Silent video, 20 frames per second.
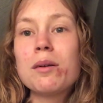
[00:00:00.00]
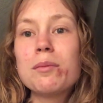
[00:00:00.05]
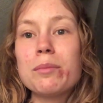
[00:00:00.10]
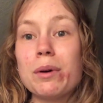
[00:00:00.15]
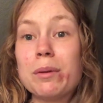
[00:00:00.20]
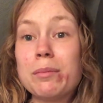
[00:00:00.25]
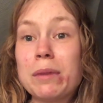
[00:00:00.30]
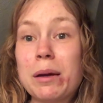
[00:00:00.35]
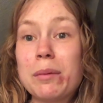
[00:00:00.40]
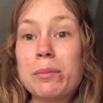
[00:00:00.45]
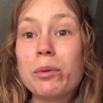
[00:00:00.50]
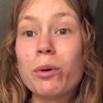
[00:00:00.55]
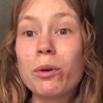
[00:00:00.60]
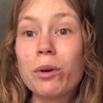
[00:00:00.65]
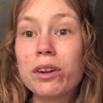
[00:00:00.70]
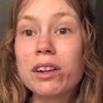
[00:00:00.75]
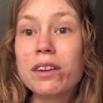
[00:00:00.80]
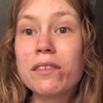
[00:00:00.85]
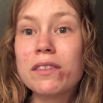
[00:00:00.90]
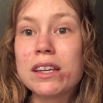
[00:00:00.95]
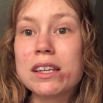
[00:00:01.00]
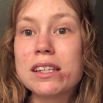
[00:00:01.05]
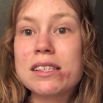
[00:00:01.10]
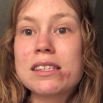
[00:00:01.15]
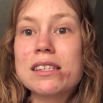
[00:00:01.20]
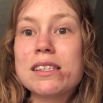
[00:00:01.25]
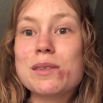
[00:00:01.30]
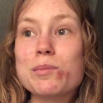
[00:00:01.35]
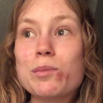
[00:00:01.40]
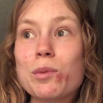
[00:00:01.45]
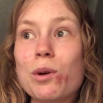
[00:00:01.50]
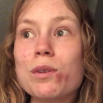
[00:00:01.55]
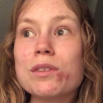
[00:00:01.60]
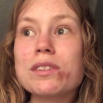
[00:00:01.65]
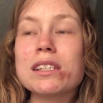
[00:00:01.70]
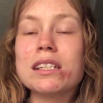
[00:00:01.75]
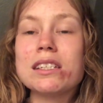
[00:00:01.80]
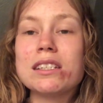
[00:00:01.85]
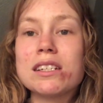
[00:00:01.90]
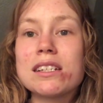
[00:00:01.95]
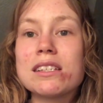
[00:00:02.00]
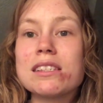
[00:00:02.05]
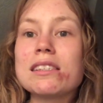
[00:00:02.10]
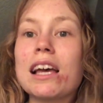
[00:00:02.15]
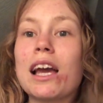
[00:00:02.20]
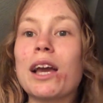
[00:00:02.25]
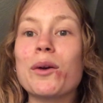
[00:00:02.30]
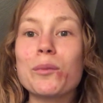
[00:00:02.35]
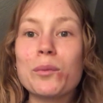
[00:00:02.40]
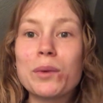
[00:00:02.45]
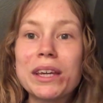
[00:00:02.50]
But my point of this is mostly just like,